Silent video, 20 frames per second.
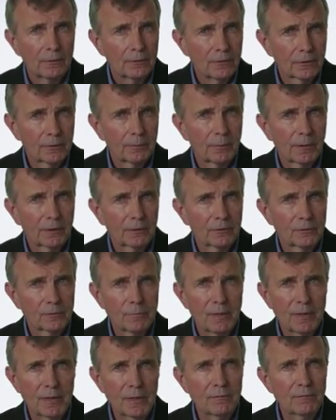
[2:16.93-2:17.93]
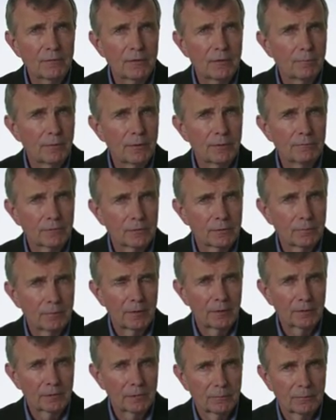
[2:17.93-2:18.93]
The Knickerbockers may even have been
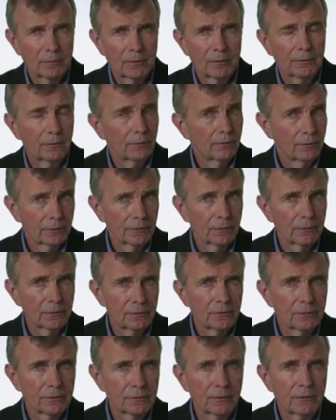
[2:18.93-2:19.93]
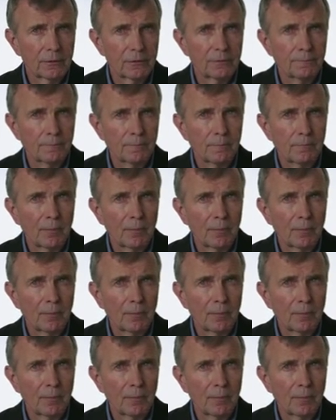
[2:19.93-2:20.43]
responsible, though this isn't certain,